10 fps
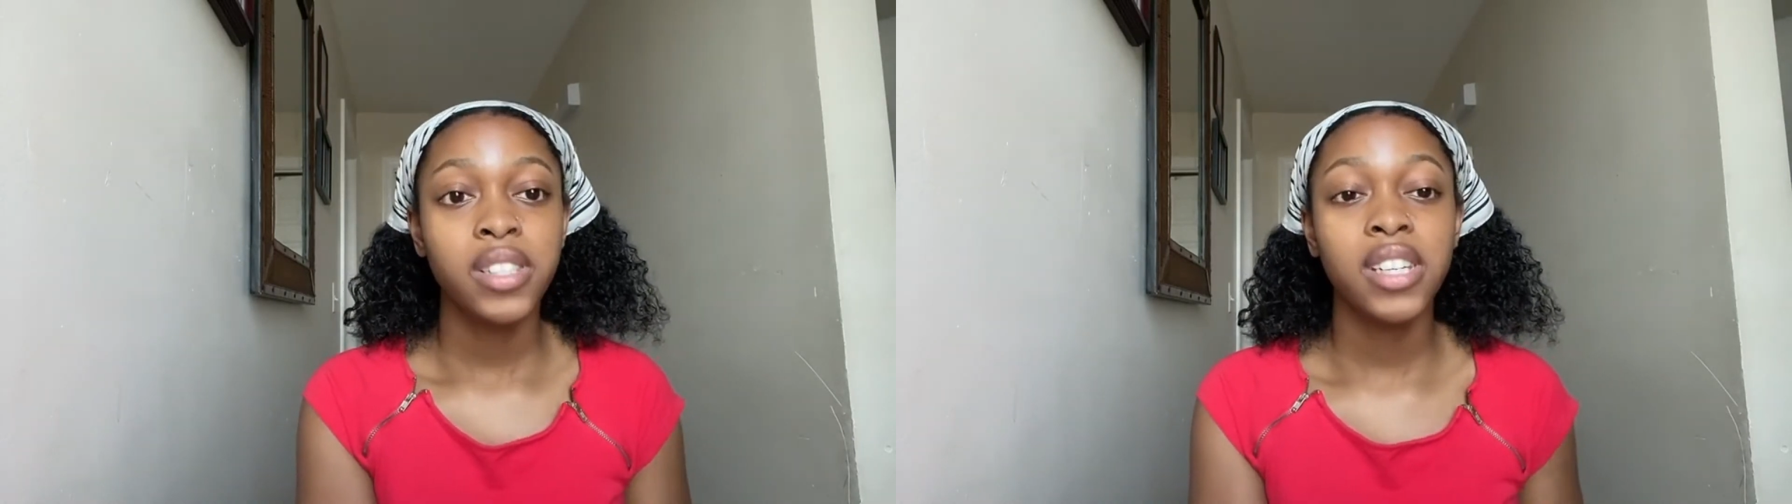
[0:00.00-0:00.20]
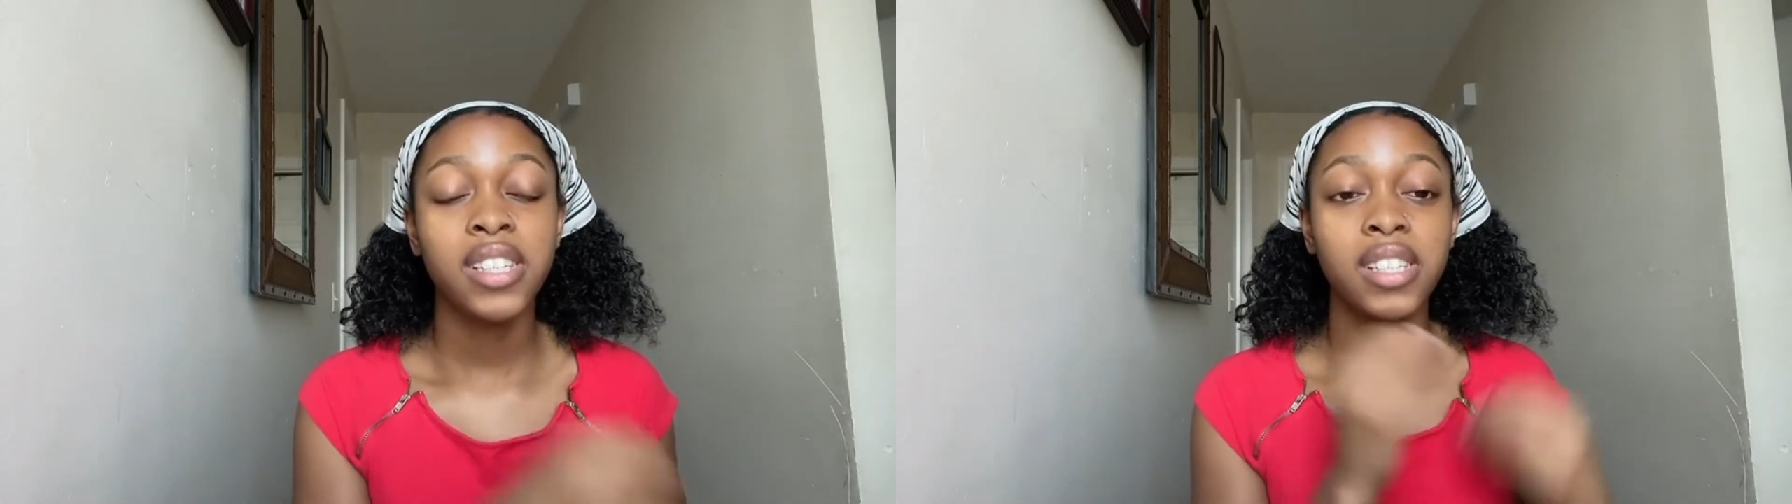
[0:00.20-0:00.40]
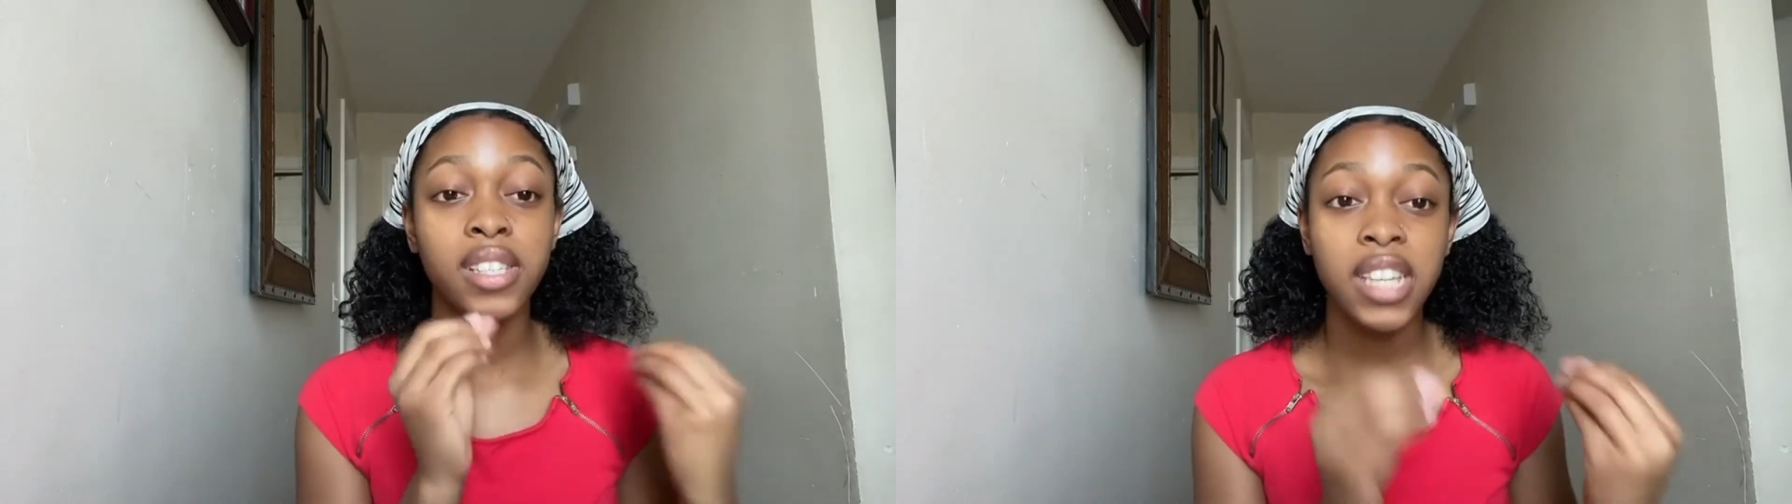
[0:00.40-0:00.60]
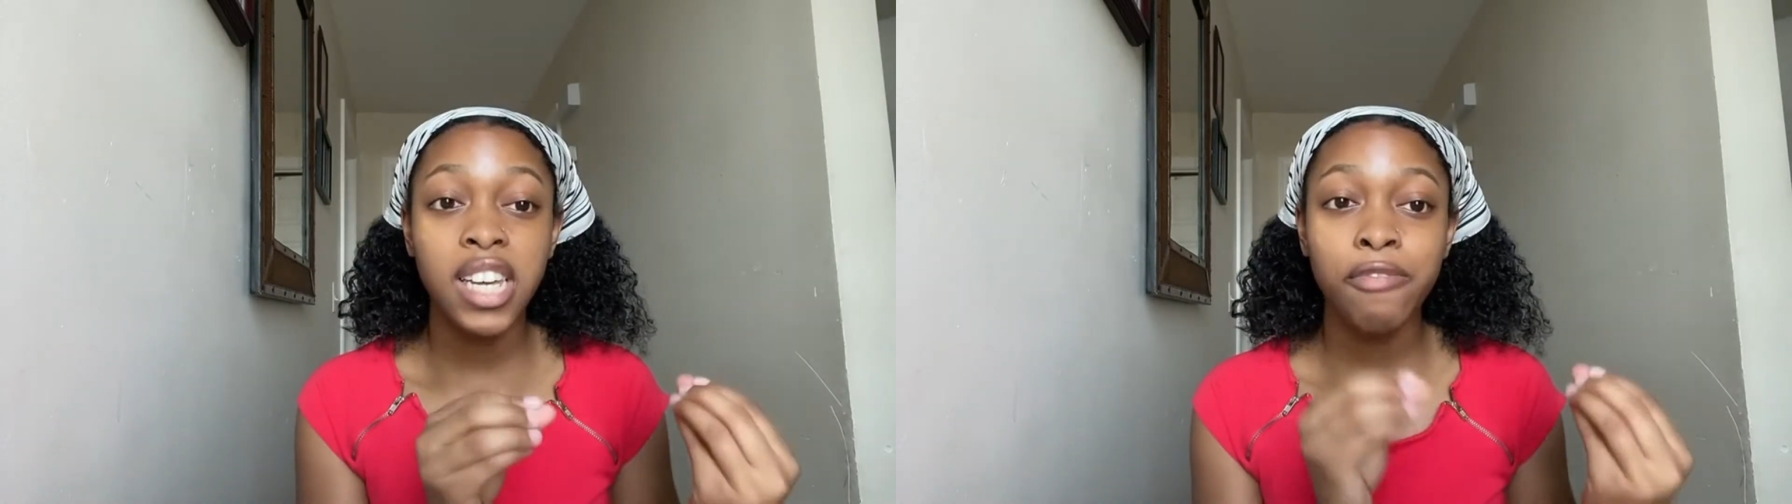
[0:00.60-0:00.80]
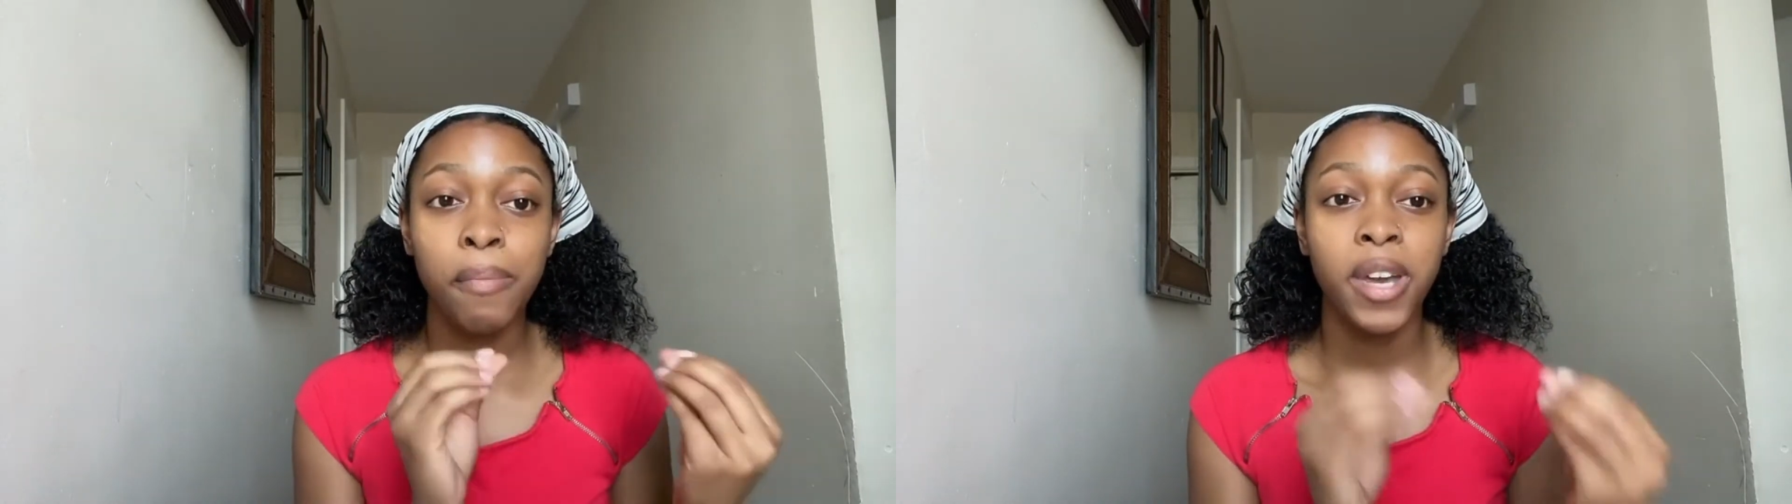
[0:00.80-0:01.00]
to
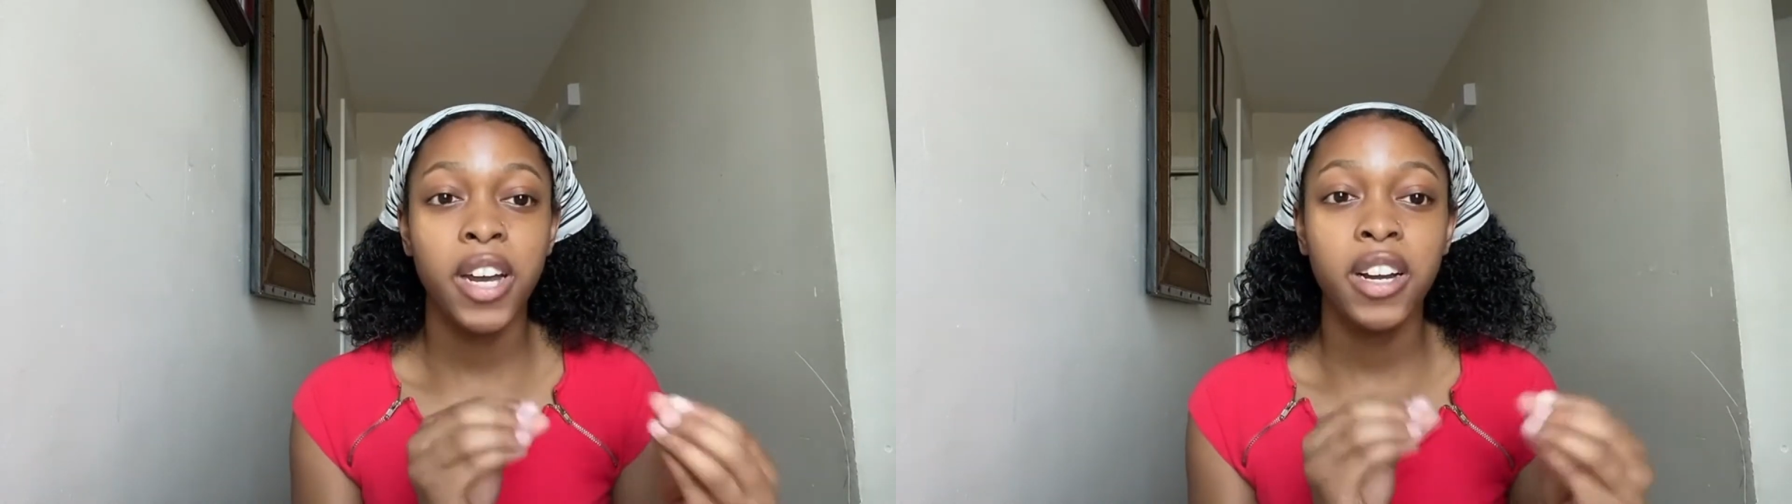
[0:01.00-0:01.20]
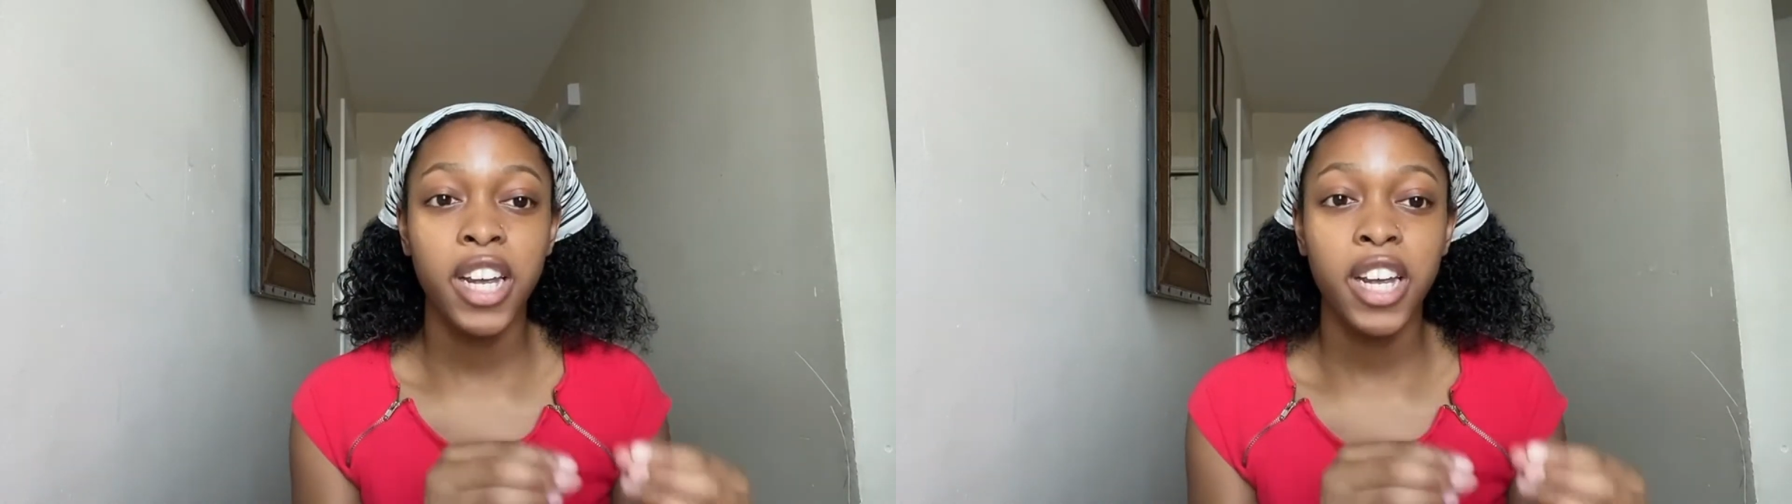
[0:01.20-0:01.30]
see from a hair